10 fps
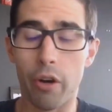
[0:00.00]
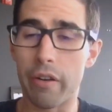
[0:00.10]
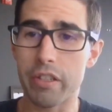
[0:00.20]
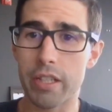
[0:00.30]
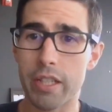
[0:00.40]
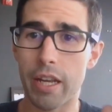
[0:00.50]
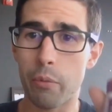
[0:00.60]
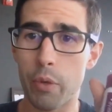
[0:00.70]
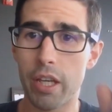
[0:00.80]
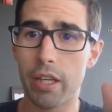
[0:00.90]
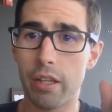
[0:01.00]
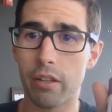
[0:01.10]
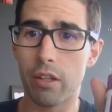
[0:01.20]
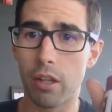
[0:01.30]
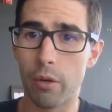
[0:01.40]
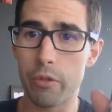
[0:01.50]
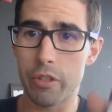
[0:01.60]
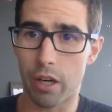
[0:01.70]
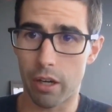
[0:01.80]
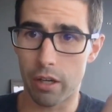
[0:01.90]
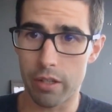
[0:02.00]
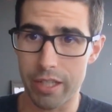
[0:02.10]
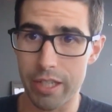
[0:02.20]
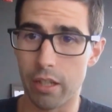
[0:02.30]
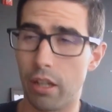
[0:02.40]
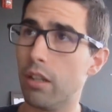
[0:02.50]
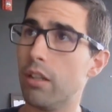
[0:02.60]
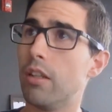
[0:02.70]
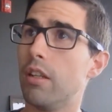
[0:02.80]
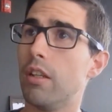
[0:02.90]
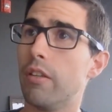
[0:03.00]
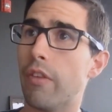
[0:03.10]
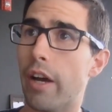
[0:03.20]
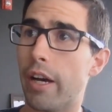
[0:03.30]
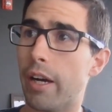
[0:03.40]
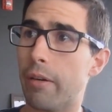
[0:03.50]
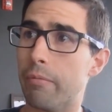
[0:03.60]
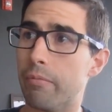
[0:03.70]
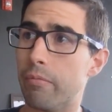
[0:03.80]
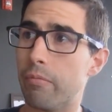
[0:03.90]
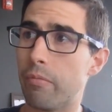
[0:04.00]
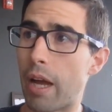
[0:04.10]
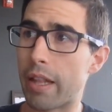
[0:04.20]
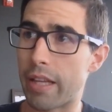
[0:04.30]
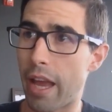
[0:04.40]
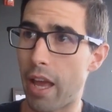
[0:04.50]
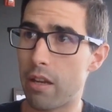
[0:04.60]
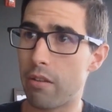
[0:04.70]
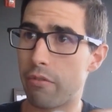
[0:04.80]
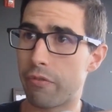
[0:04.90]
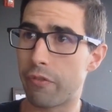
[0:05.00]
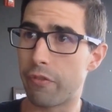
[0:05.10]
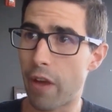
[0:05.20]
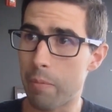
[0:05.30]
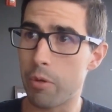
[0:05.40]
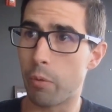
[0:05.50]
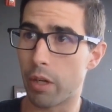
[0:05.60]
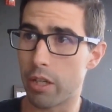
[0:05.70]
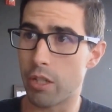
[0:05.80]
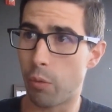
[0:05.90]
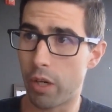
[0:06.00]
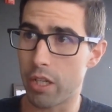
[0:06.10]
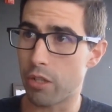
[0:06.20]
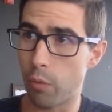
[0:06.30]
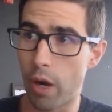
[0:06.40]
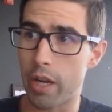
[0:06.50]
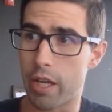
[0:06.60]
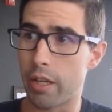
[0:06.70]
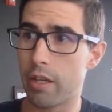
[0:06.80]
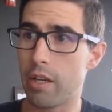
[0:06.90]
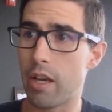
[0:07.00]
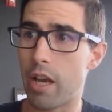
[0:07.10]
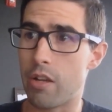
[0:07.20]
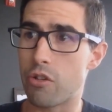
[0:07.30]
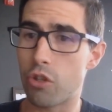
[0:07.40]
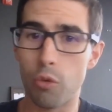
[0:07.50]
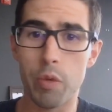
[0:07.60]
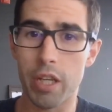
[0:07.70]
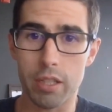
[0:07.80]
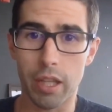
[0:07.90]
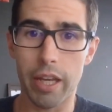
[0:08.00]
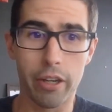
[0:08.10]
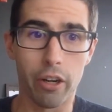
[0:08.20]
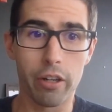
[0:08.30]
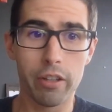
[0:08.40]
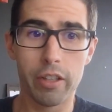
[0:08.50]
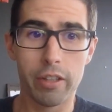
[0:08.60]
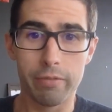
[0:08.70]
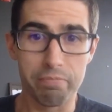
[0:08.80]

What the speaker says: Oh, I was going to say, we closed our deal at the end of February 2020, and 2 weeks later,